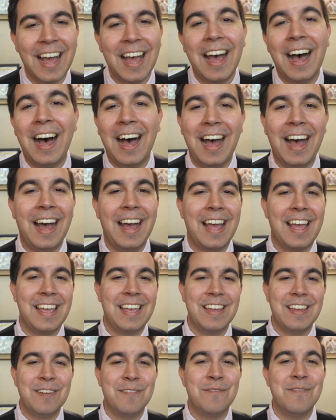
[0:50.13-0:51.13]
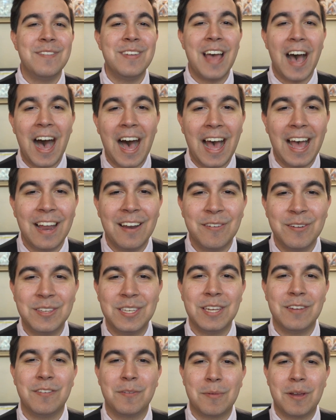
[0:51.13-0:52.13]
I am not
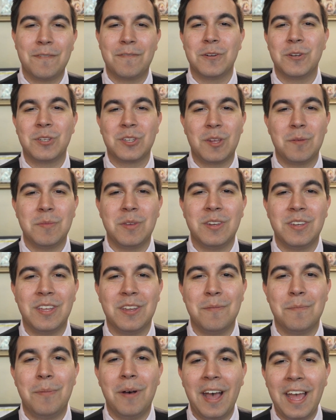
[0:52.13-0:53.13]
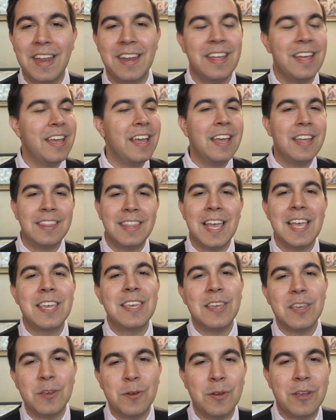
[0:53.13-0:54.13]
receiving my first communion, but
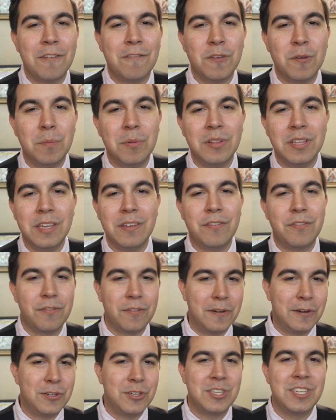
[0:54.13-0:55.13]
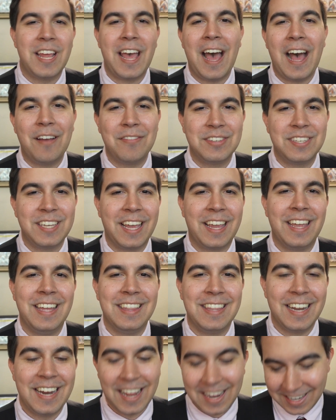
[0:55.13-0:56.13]
thank you if you believed for just a half
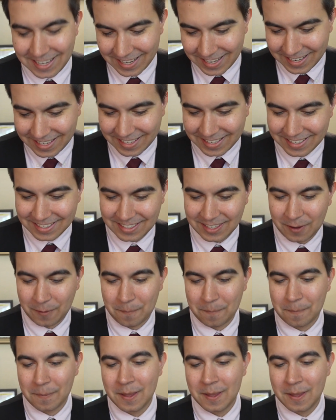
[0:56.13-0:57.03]
second that I did. So